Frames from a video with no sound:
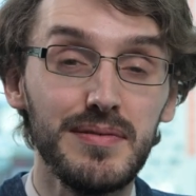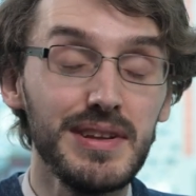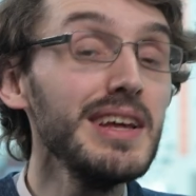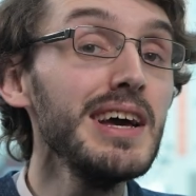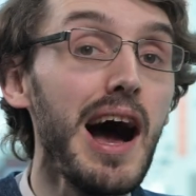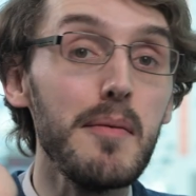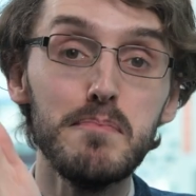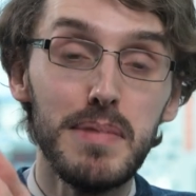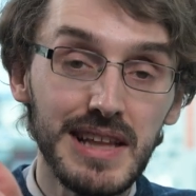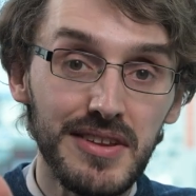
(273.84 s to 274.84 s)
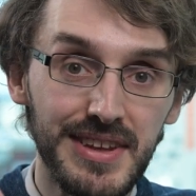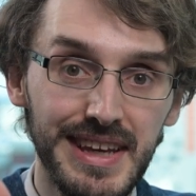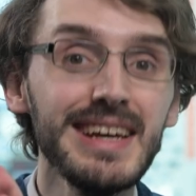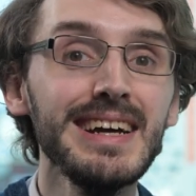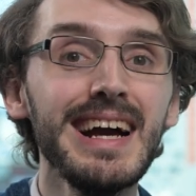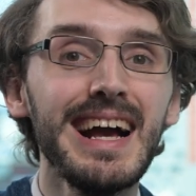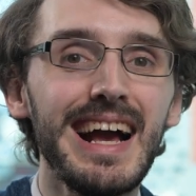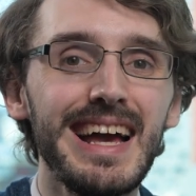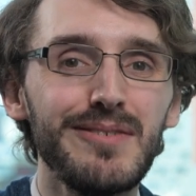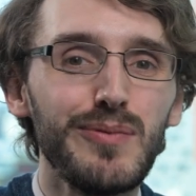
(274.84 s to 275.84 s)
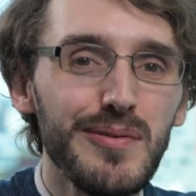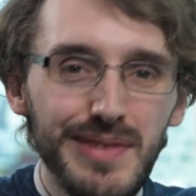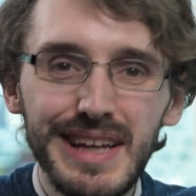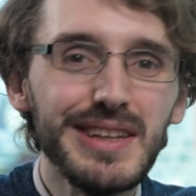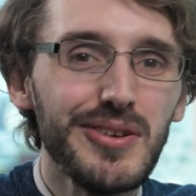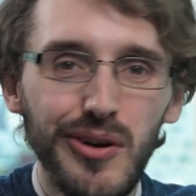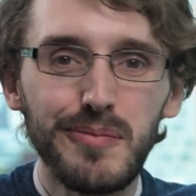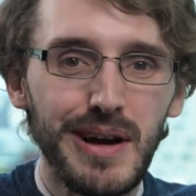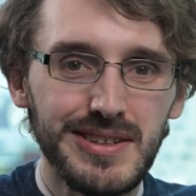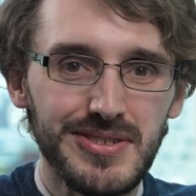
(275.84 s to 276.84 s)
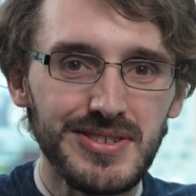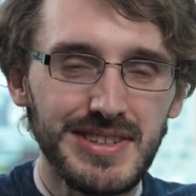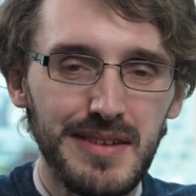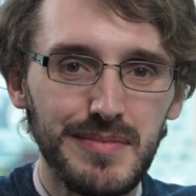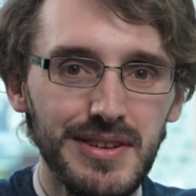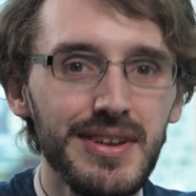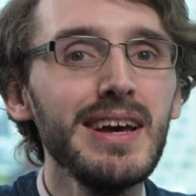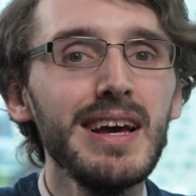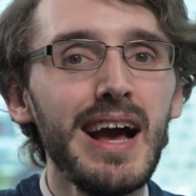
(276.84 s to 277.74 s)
even ability within your personal statement,